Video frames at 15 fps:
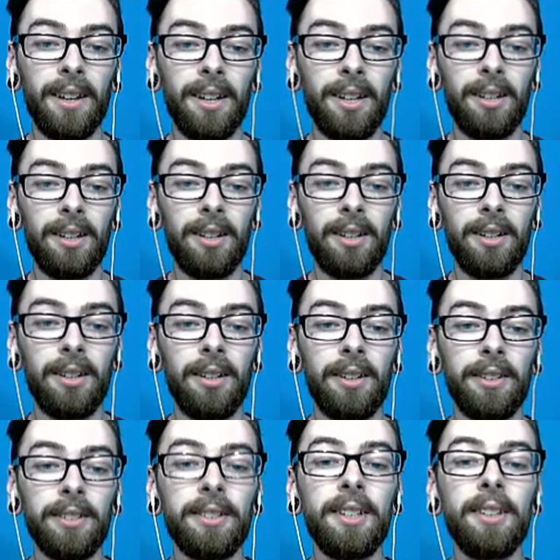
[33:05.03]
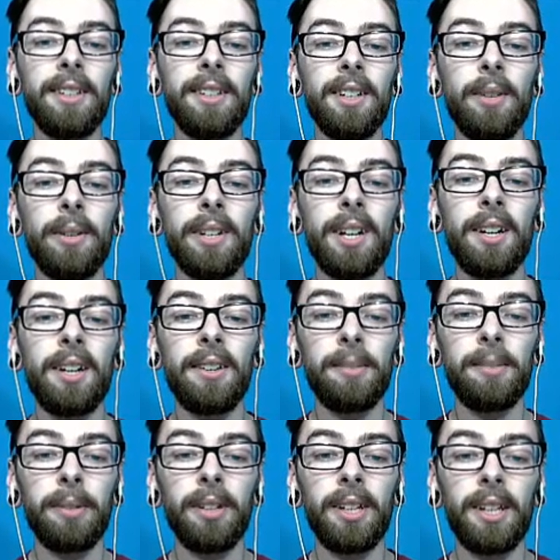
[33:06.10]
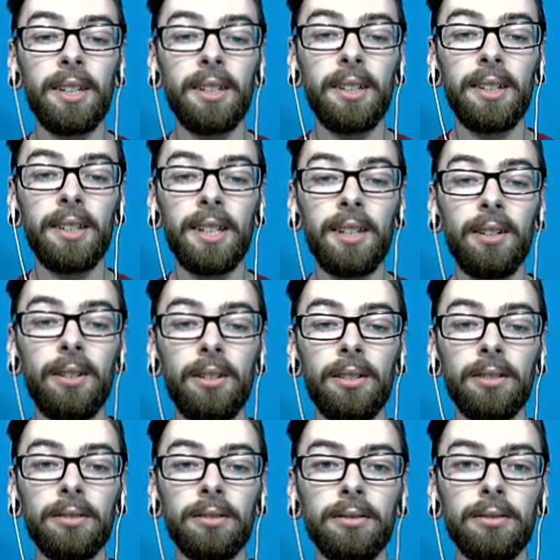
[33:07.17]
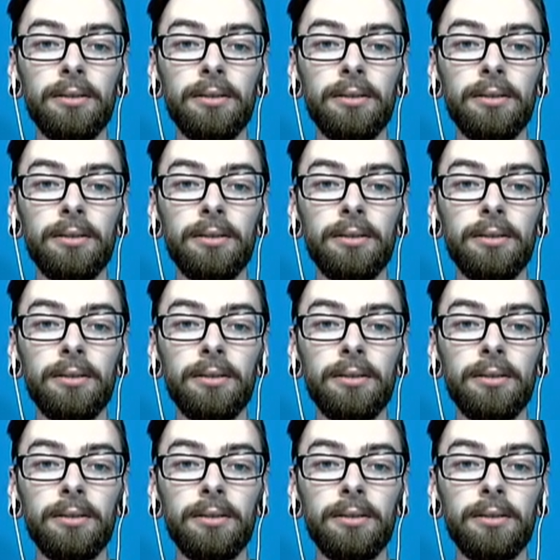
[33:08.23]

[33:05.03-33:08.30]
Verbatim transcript: Uh, there's nothing going on in this building. Nothing at all.